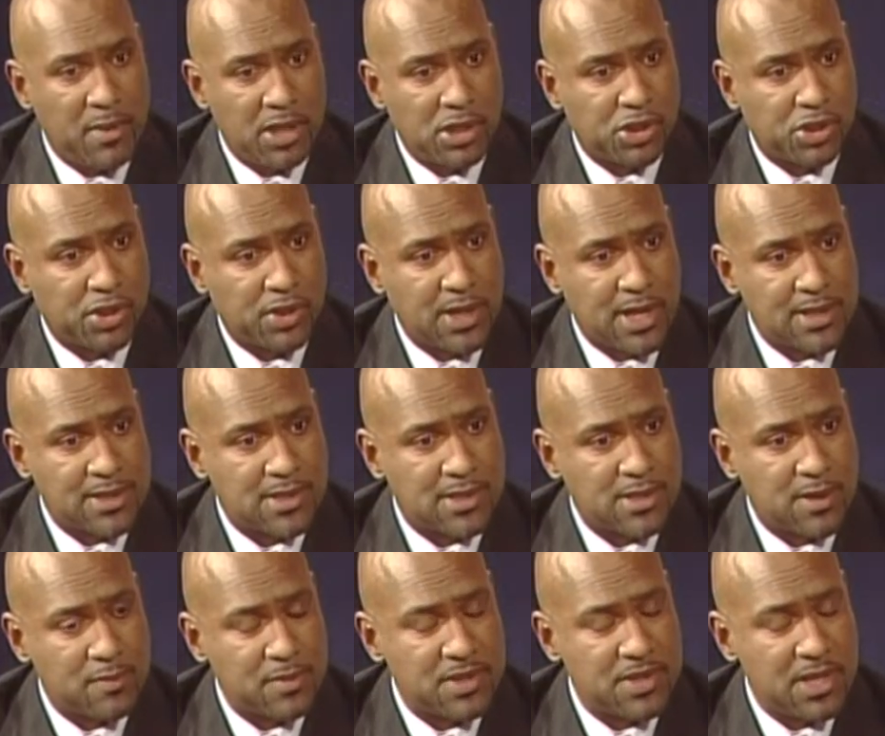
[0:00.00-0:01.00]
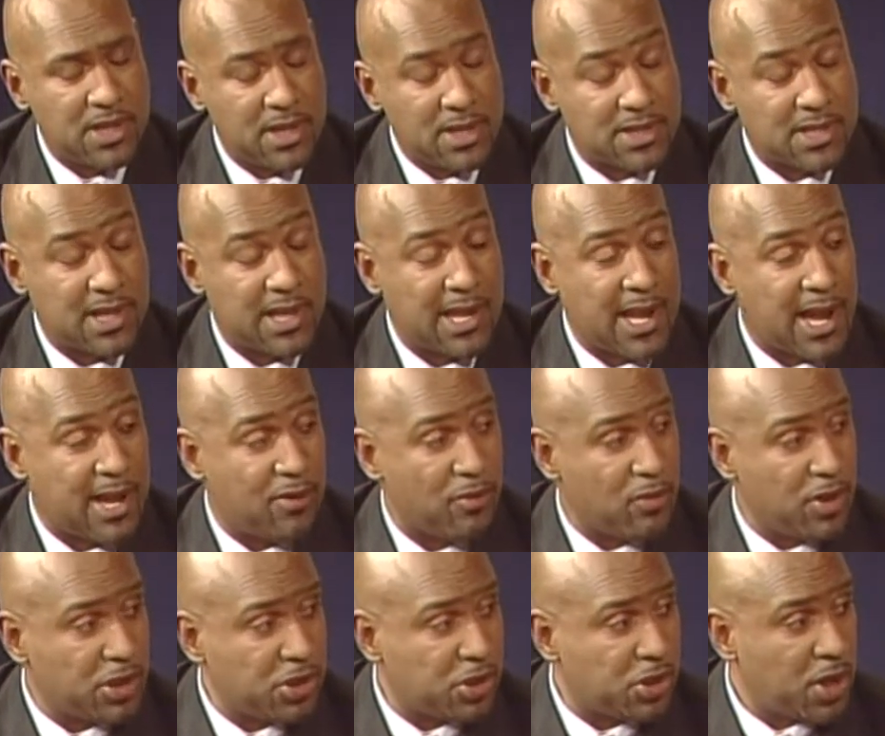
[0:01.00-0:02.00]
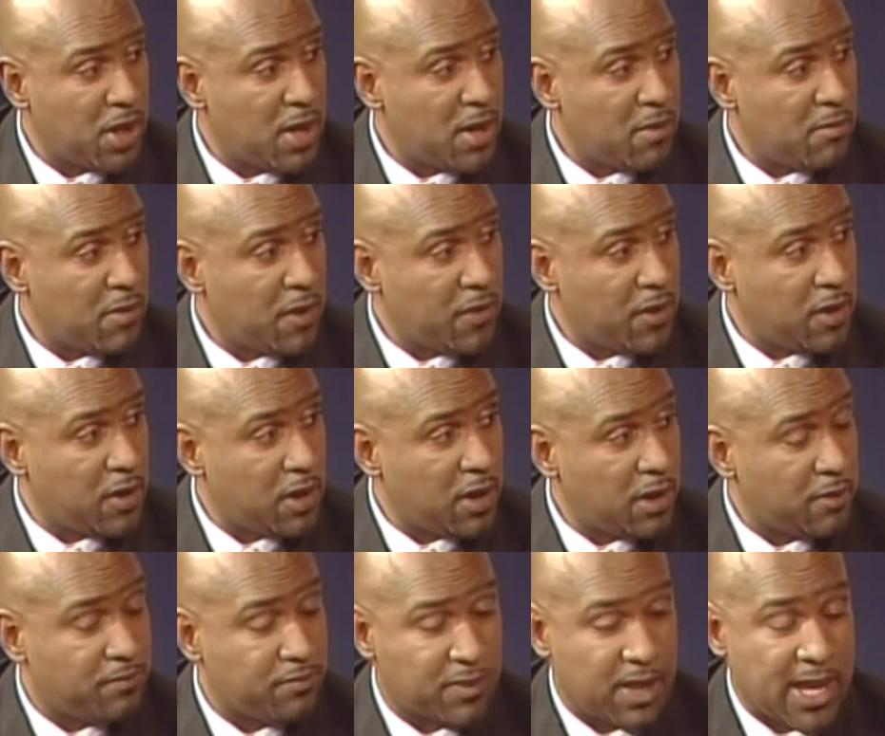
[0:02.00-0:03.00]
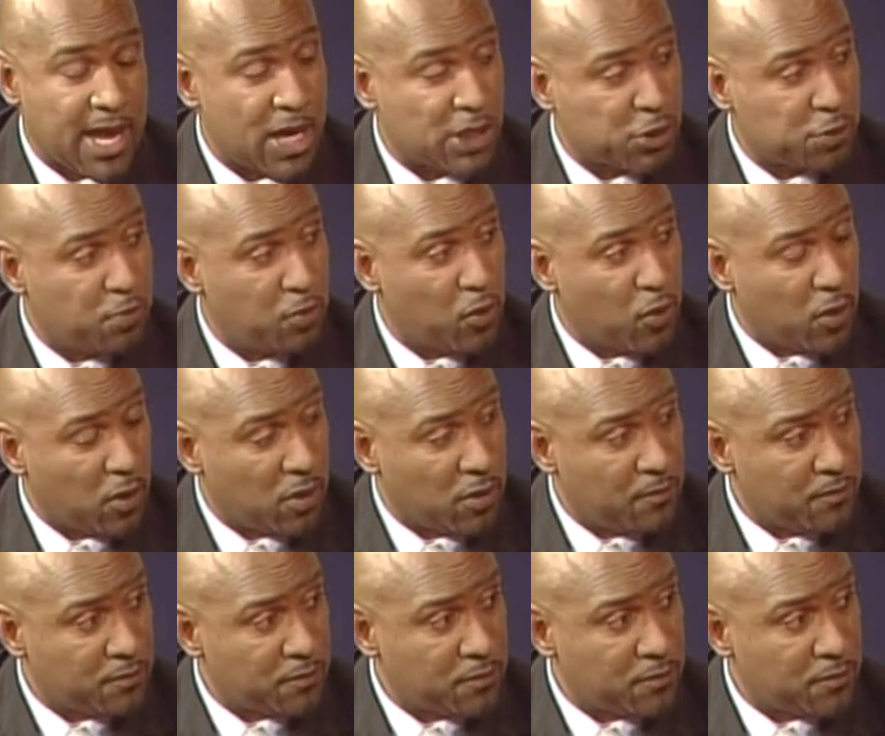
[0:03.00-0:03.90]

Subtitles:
mentioned that some seniors are land rich, but they're cash poor.